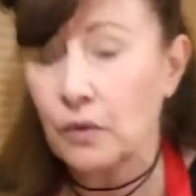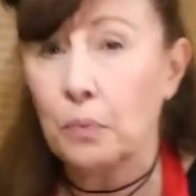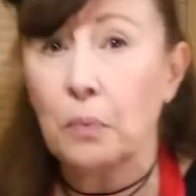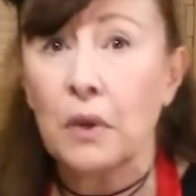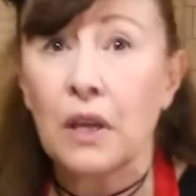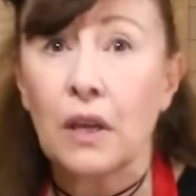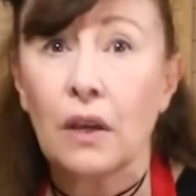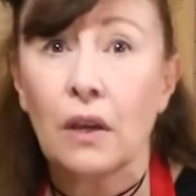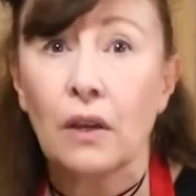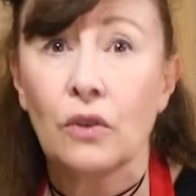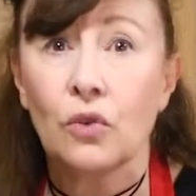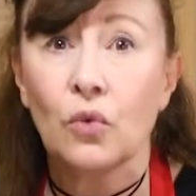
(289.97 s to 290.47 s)

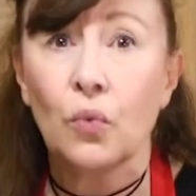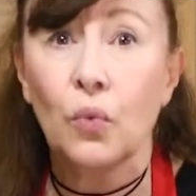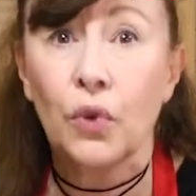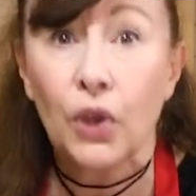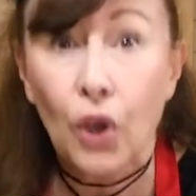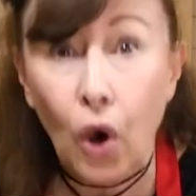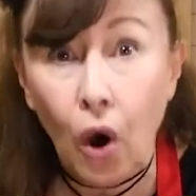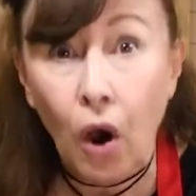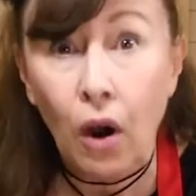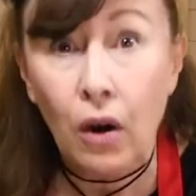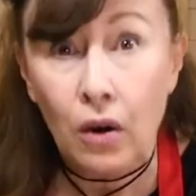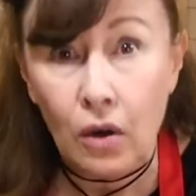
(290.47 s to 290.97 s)
because we
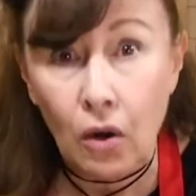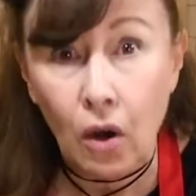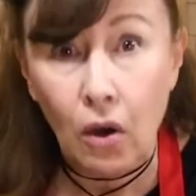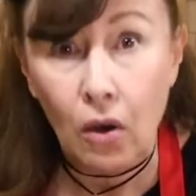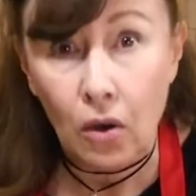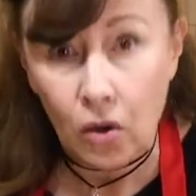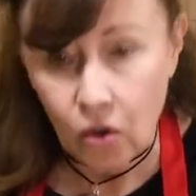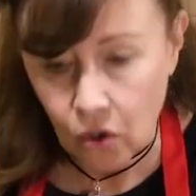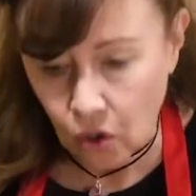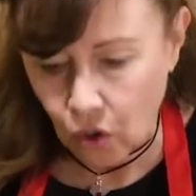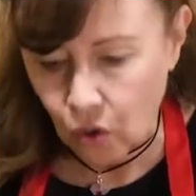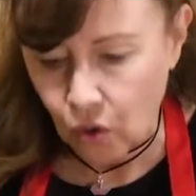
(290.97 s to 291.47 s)
are all
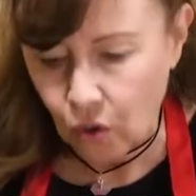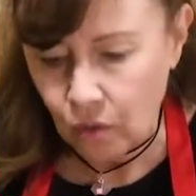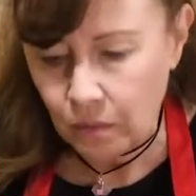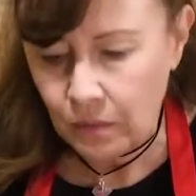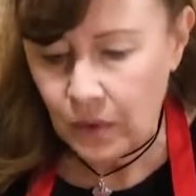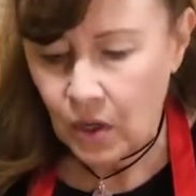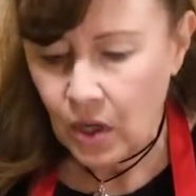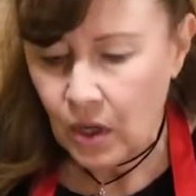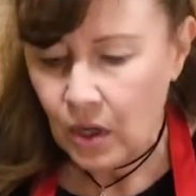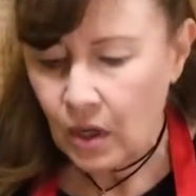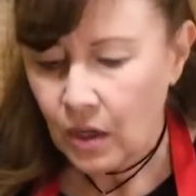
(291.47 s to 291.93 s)
home.